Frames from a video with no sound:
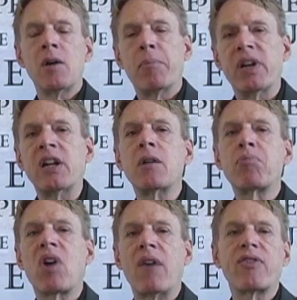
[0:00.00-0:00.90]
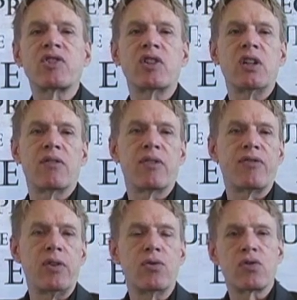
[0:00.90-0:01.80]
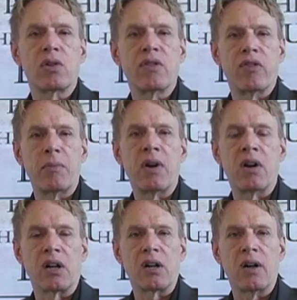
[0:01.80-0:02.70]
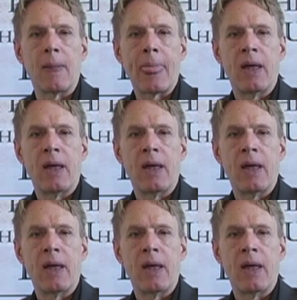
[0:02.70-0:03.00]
But in A Prophecy of the Future of America,